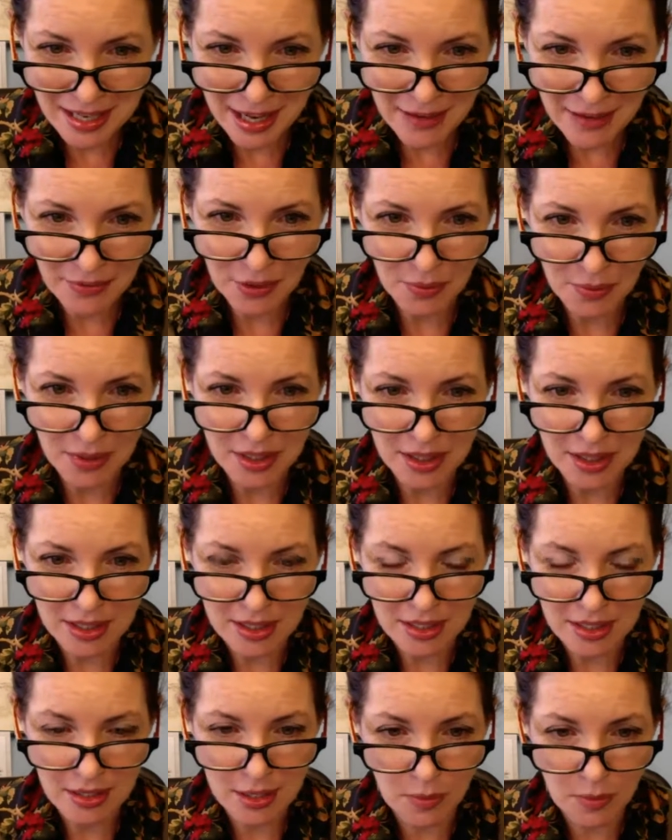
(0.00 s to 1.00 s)
her with us
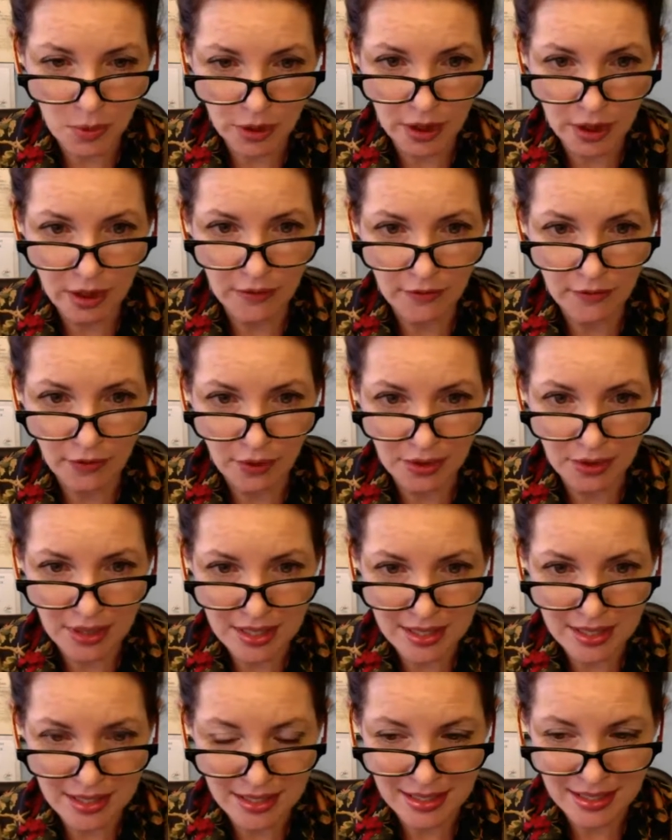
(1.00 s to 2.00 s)
this morning for this
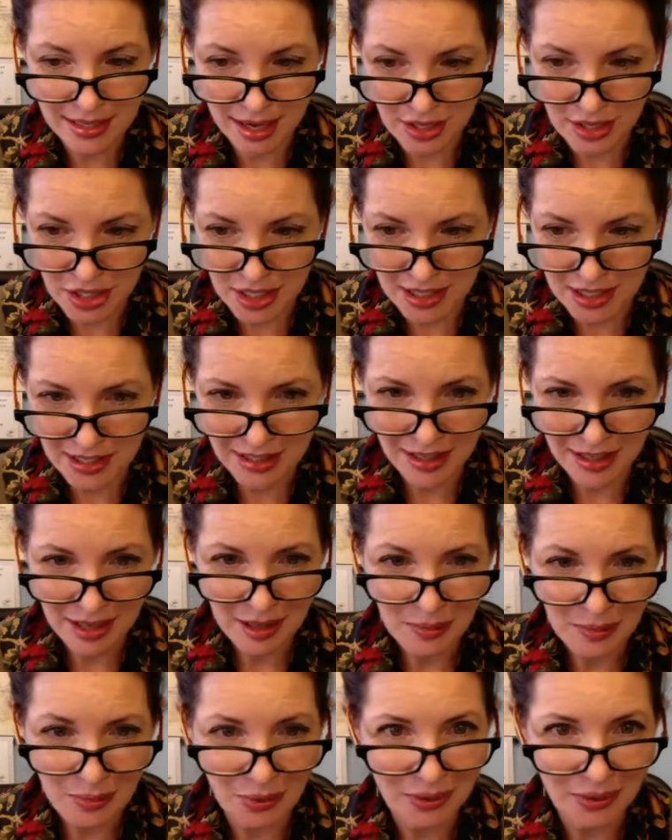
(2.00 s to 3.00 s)
discussion.
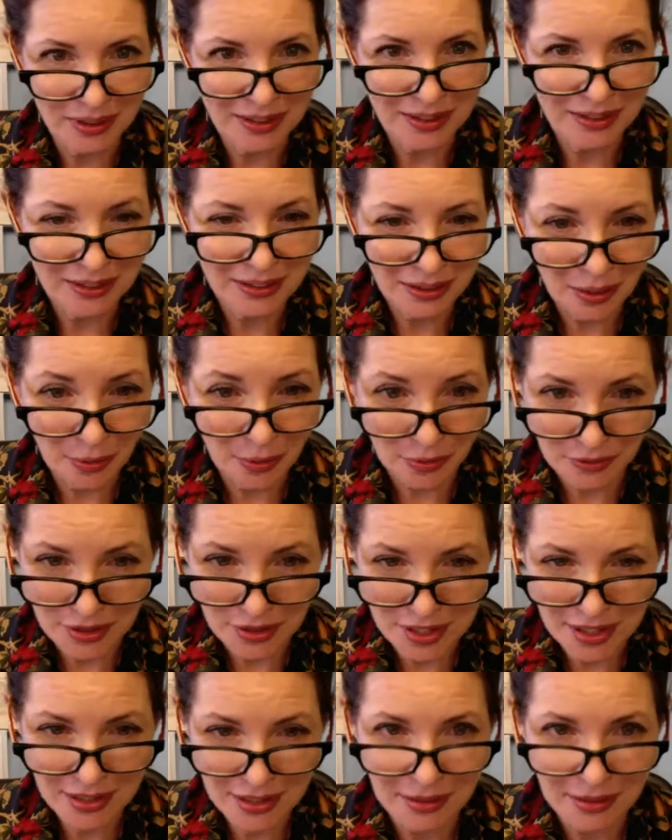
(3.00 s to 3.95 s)
Maureen, over to you.